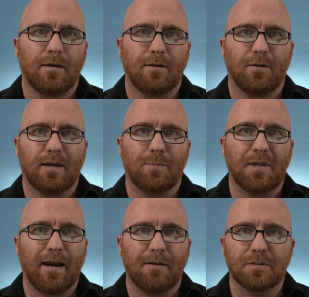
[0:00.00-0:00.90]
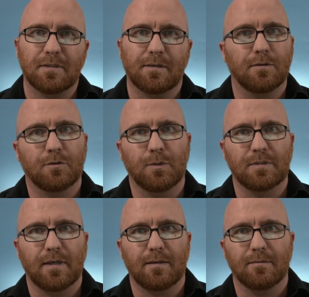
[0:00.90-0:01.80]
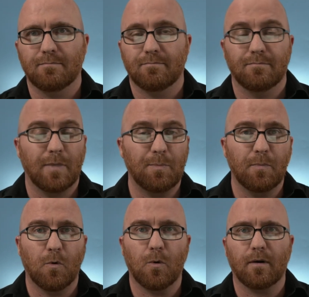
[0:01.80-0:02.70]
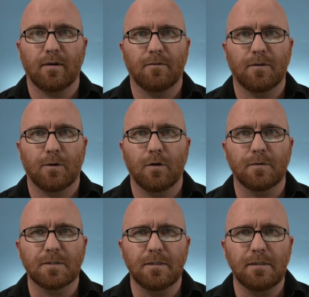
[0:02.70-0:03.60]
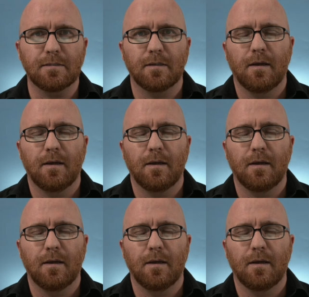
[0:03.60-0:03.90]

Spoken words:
that can be half a second to a second, maybe more if they're overseas.